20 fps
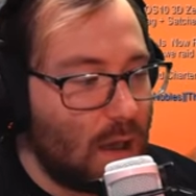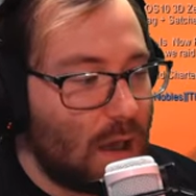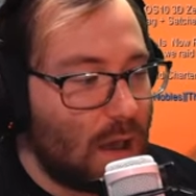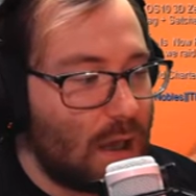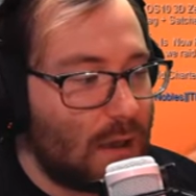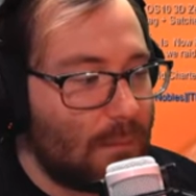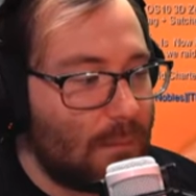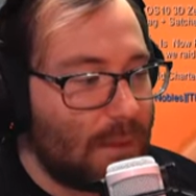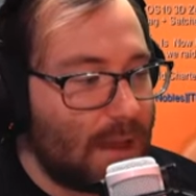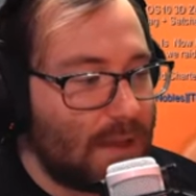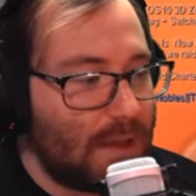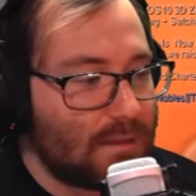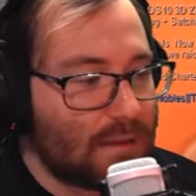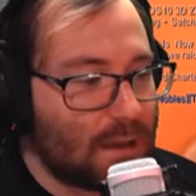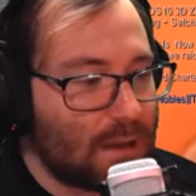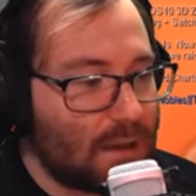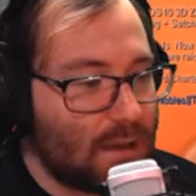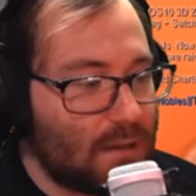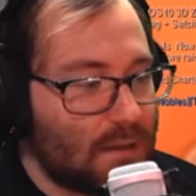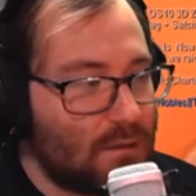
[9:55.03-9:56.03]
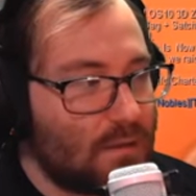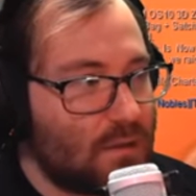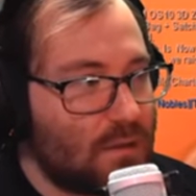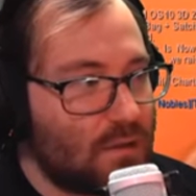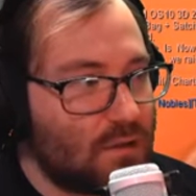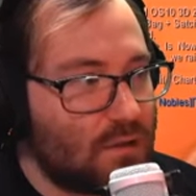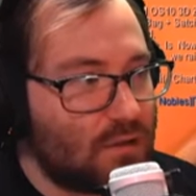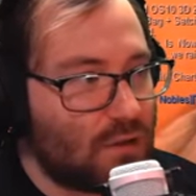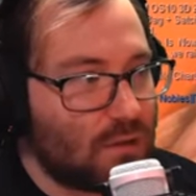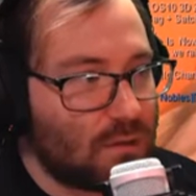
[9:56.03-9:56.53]
Um, as I
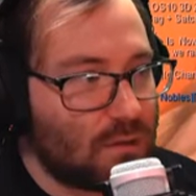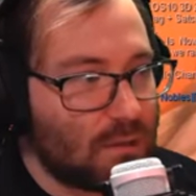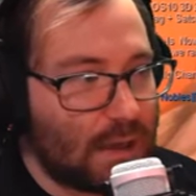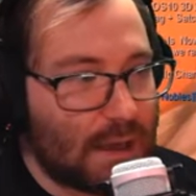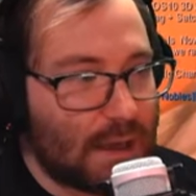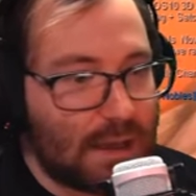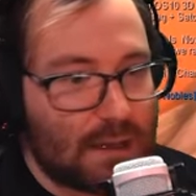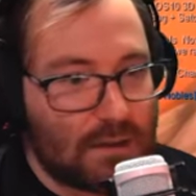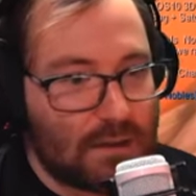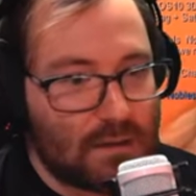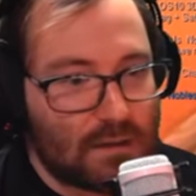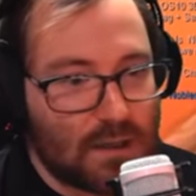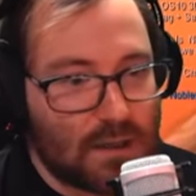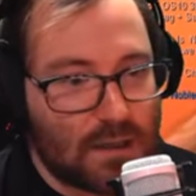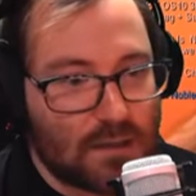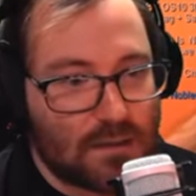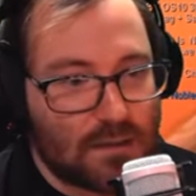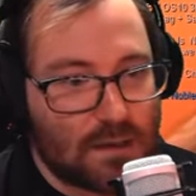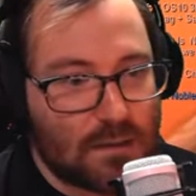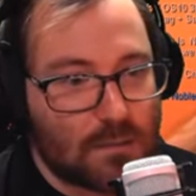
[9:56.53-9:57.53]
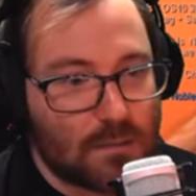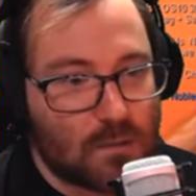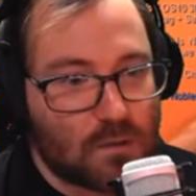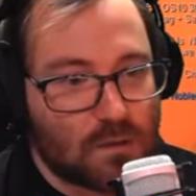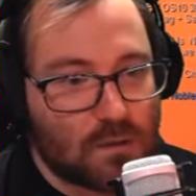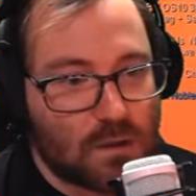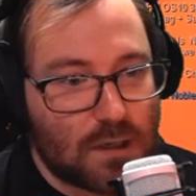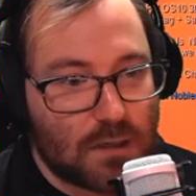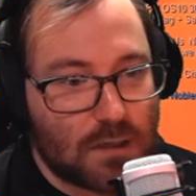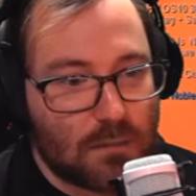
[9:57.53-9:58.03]
to show you guys an example.
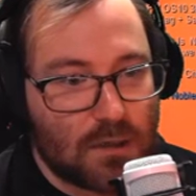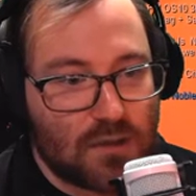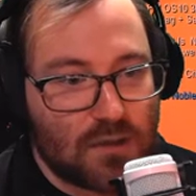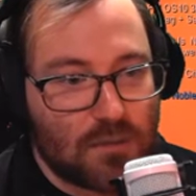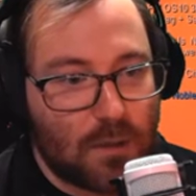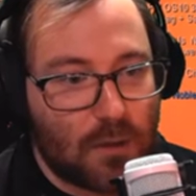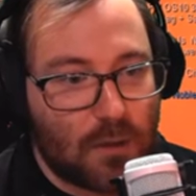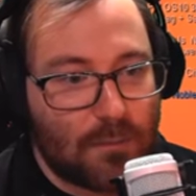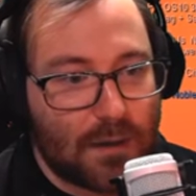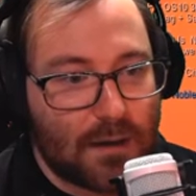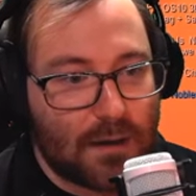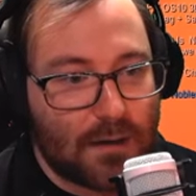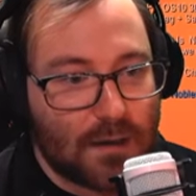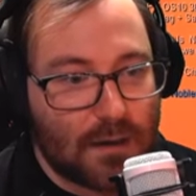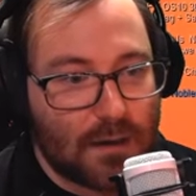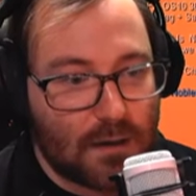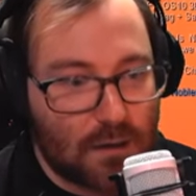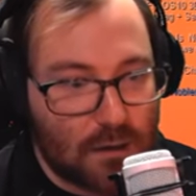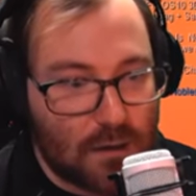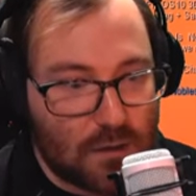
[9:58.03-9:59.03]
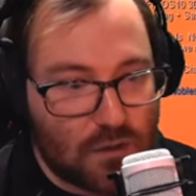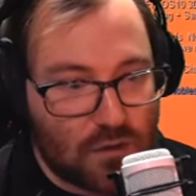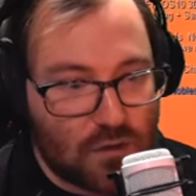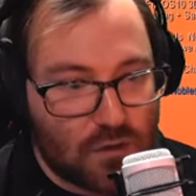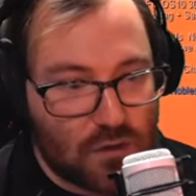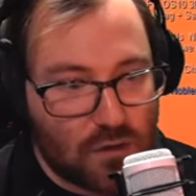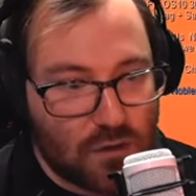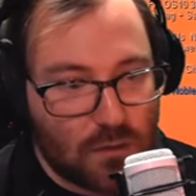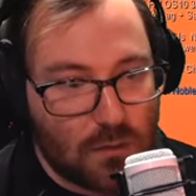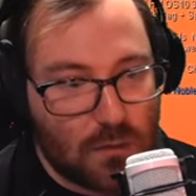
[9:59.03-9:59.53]
So look at my spell power here. It's
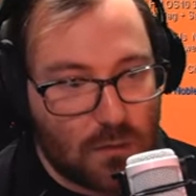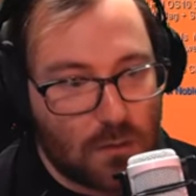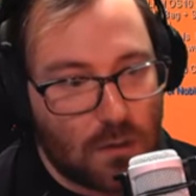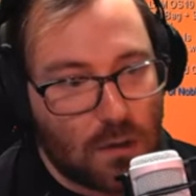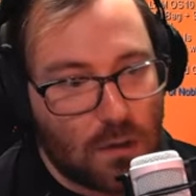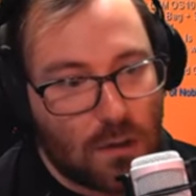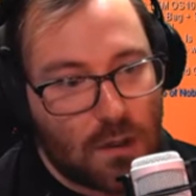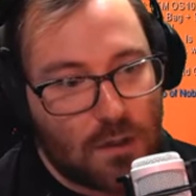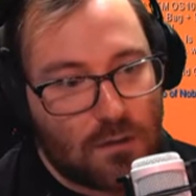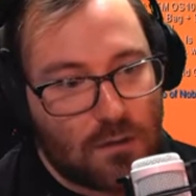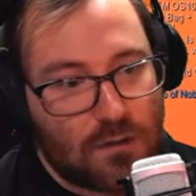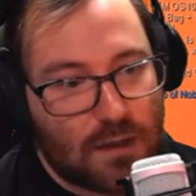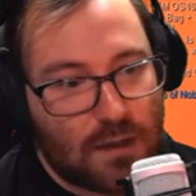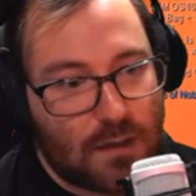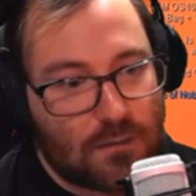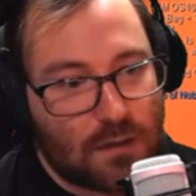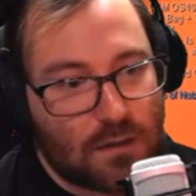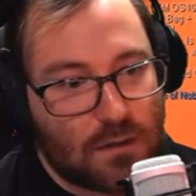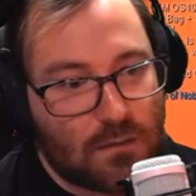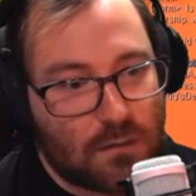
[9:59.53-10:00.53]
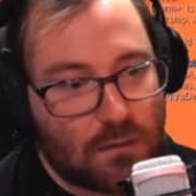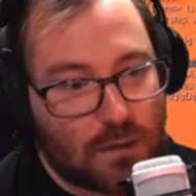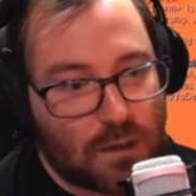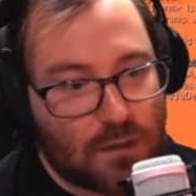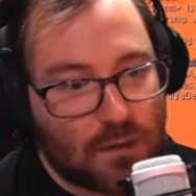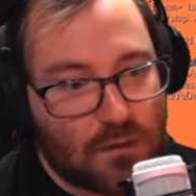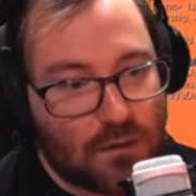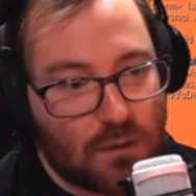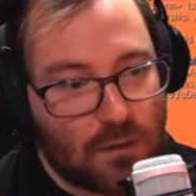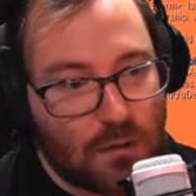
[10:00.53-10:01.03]
two
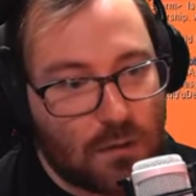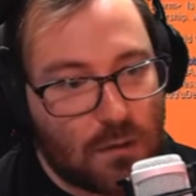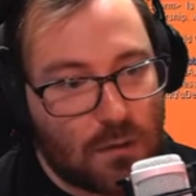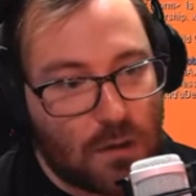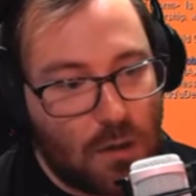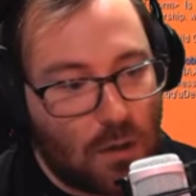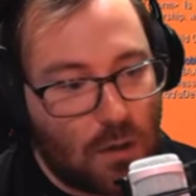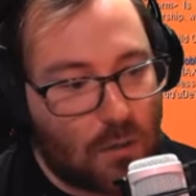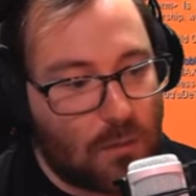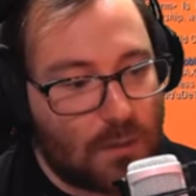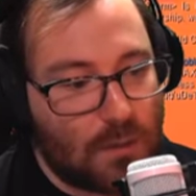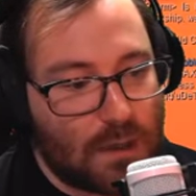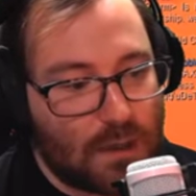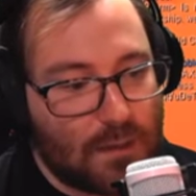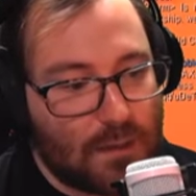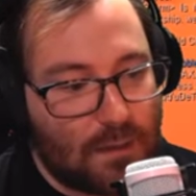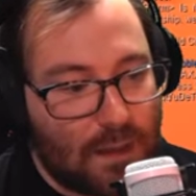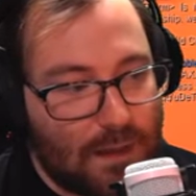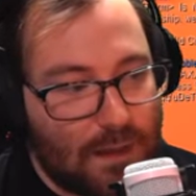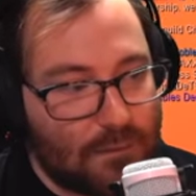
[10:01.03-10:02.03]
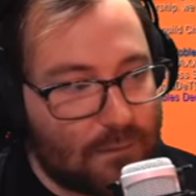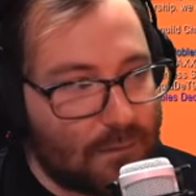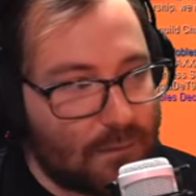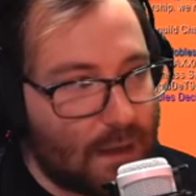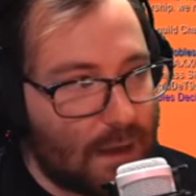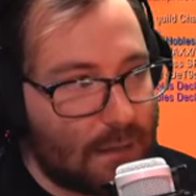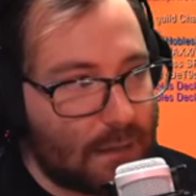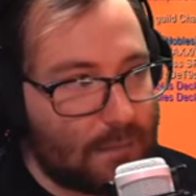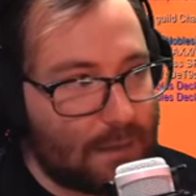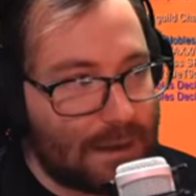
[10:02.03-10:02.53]
742 we life
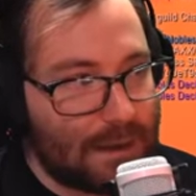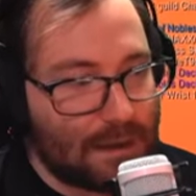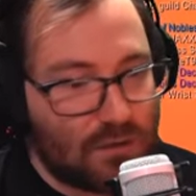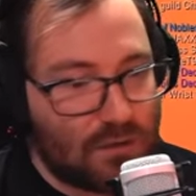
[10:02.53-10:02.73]
tap and